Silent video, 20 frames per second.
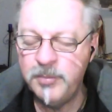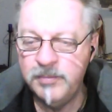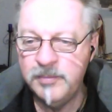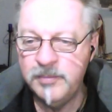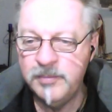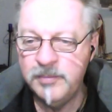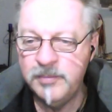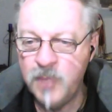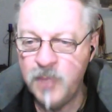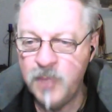
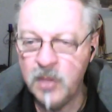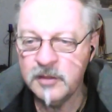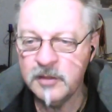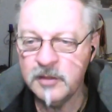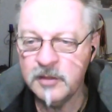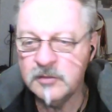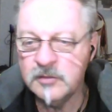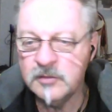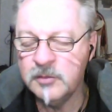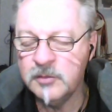pocket
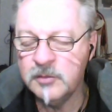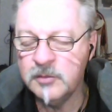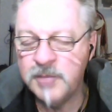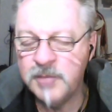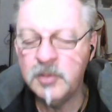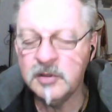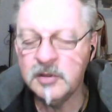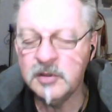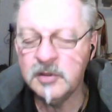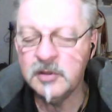or a
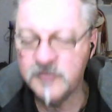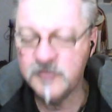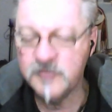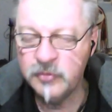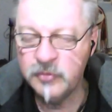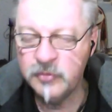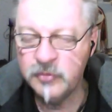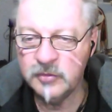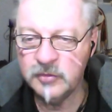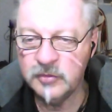bubble of
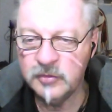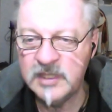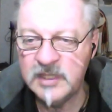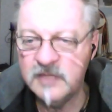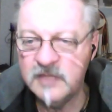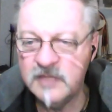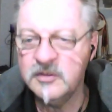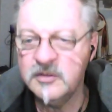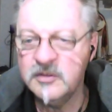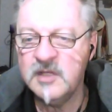emotional
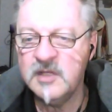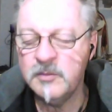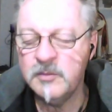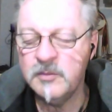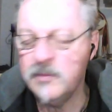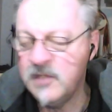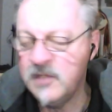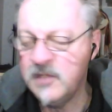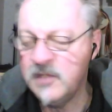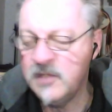energy that
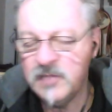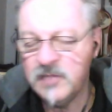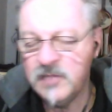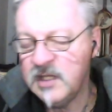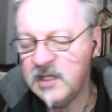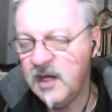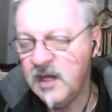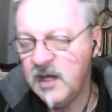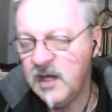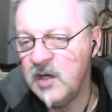they've been
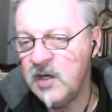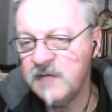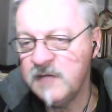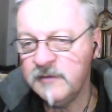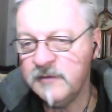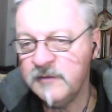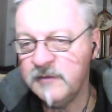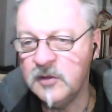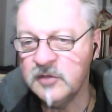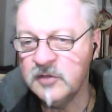carrying for a
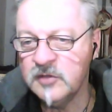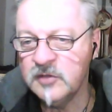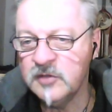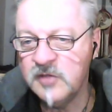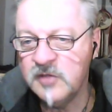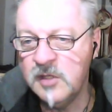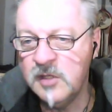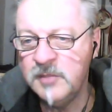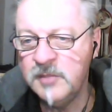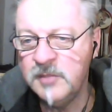long
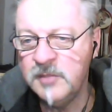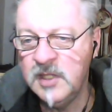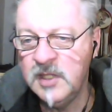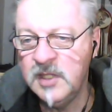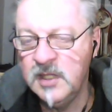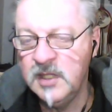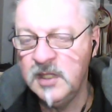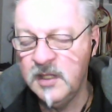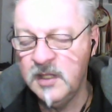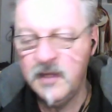time,
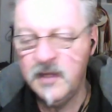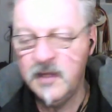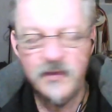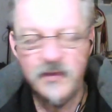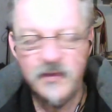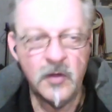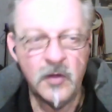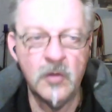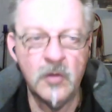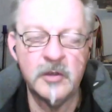the
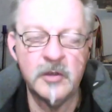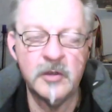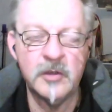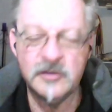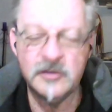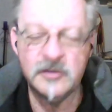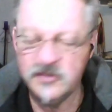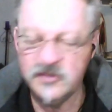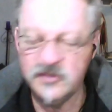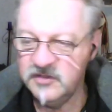aura
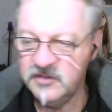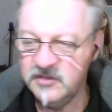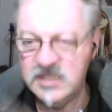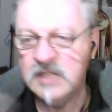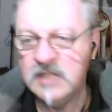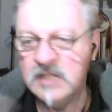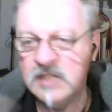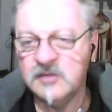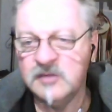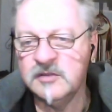just
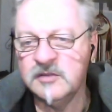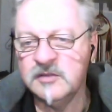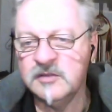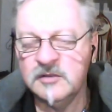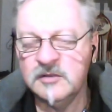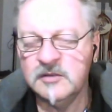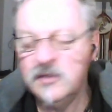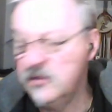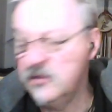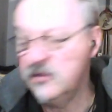zings.
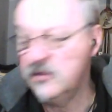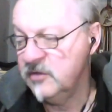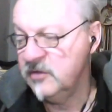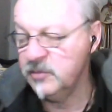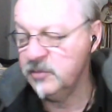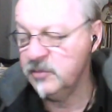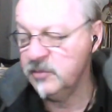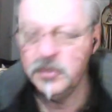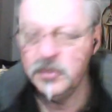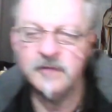It's just
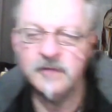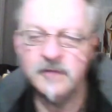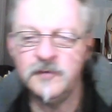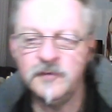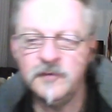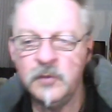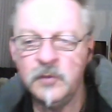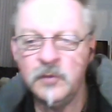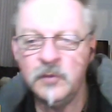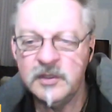beautiful
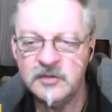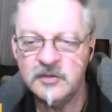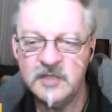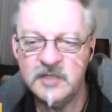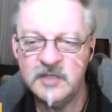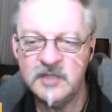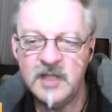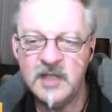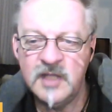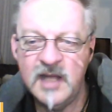when you see
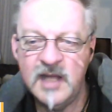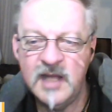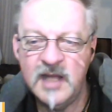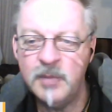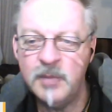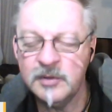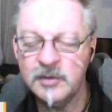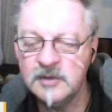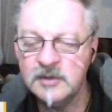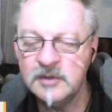that happen.
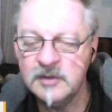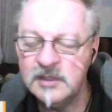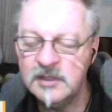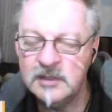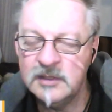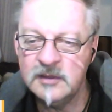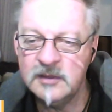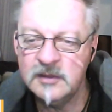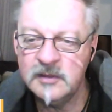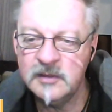And